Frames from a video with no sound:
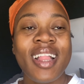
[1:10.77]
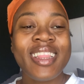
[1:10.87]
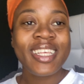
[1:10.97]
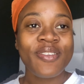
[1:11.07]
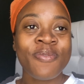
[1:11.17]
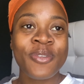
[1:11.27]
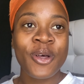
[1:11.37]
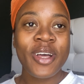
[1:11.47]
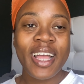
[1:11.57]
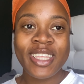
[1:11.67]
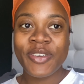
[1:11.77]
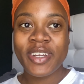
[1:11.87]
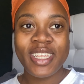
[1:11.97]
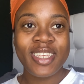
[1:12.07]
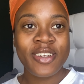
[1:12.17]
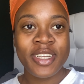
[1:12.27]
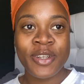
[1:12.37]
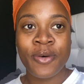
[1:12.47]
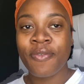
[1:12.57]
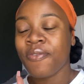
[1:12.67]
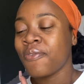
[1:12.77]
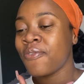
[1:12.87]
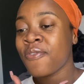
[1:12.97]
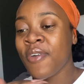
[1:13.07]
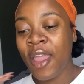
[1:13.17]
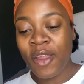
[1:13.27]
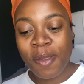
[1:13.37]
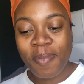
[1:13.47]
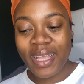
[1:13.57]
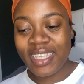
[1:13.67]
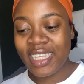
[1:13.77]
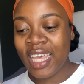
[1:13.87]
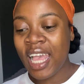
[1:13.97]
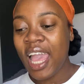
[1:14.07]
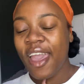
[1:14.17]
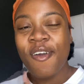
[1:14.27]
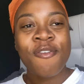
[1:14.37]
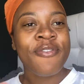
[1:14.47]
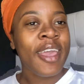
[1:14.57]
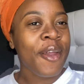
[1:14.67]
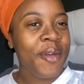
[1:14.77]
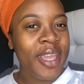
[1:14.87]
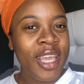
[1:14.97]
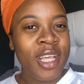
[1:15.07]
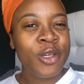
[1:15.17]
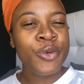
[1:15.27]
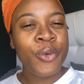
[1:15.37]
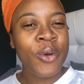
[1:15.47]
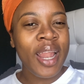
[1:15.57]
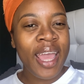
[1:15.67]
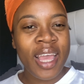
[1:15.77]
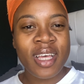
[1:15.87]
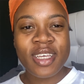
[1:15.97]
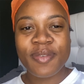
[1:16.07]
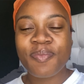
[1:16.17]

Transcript: this vlog has already started off very messy very you know like